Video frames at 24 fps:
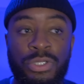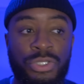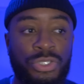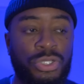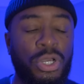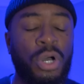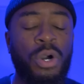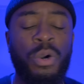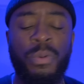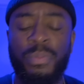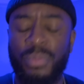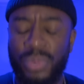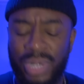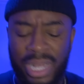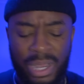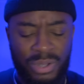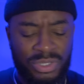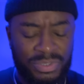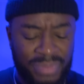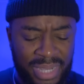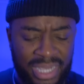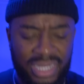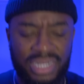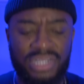So when I
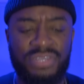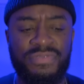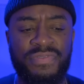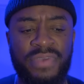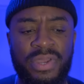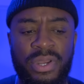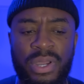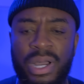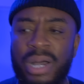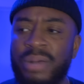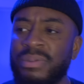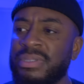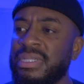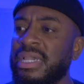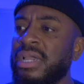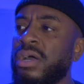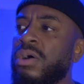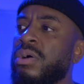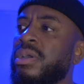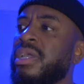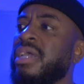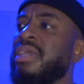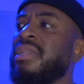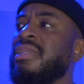was making this video, I was like,
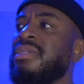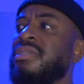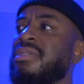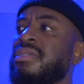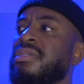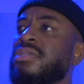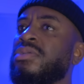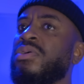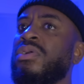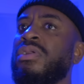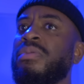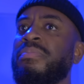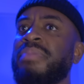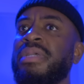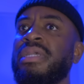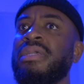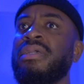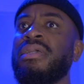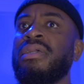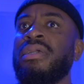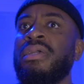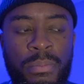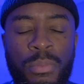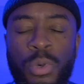okay, this is going to
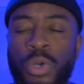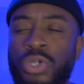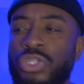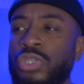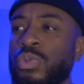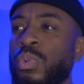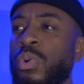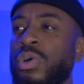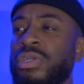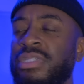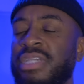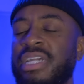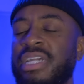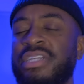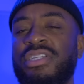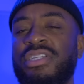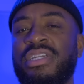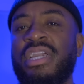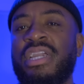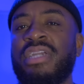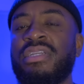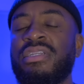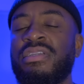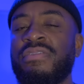be more towards
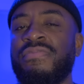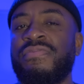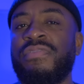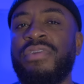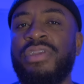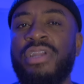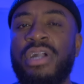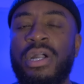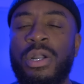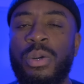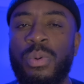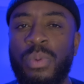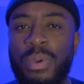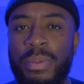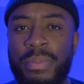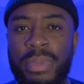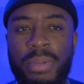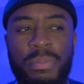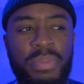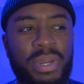education for younger women.